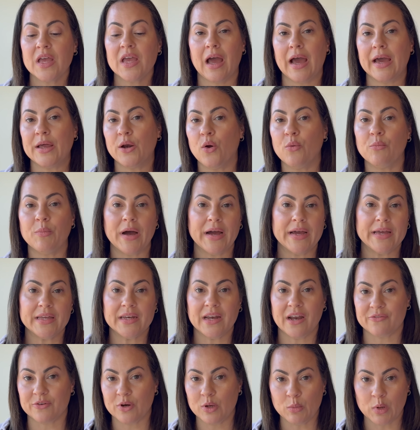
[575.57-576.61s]
I don't buy it
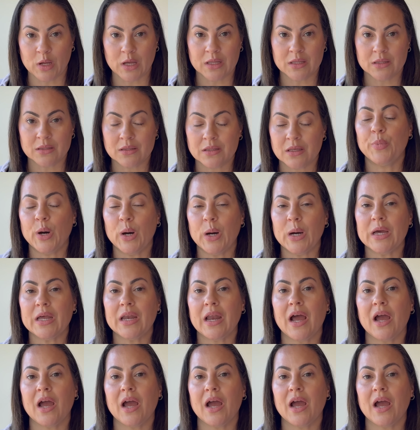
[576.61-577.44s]
every month, but